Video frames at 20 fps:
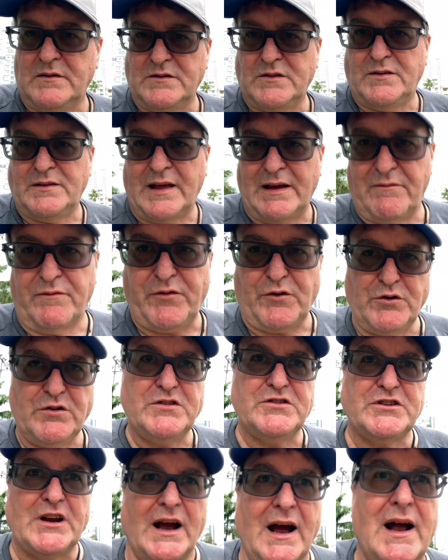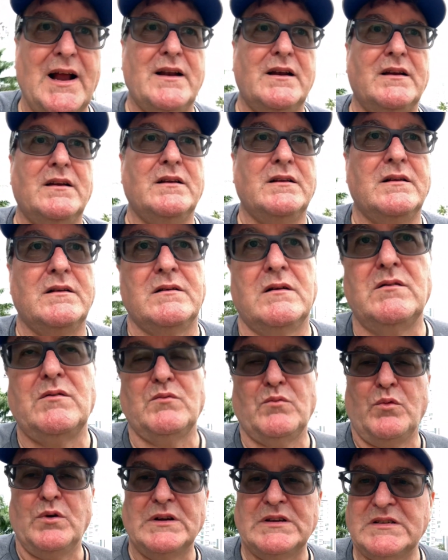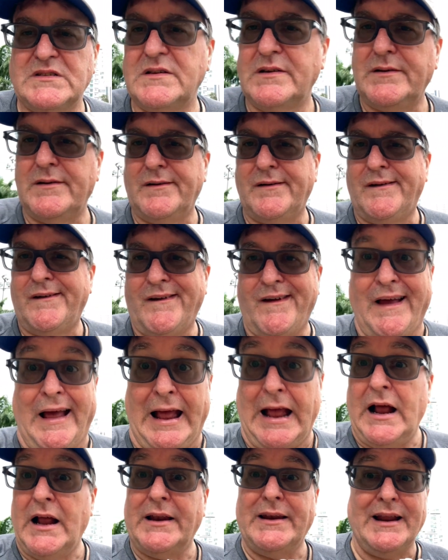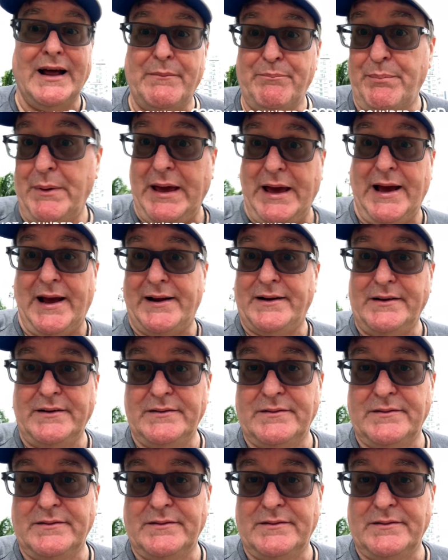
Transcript: So that first shot was not bad.